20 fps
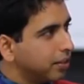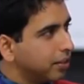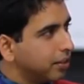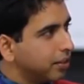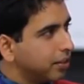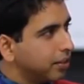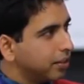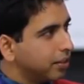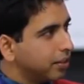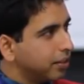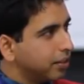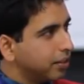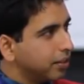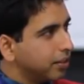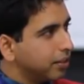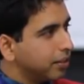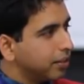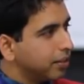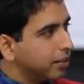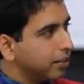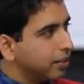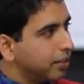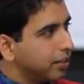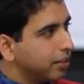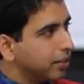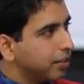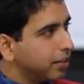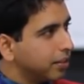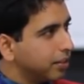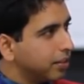
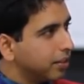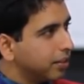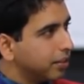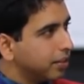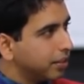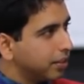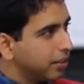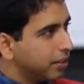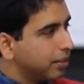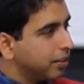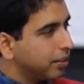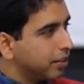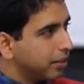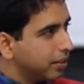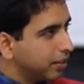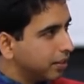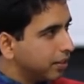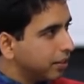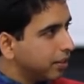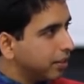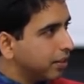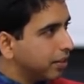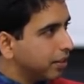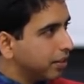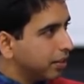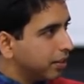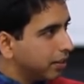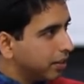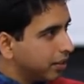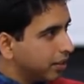
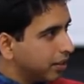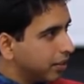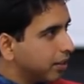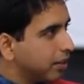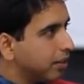(not speaking)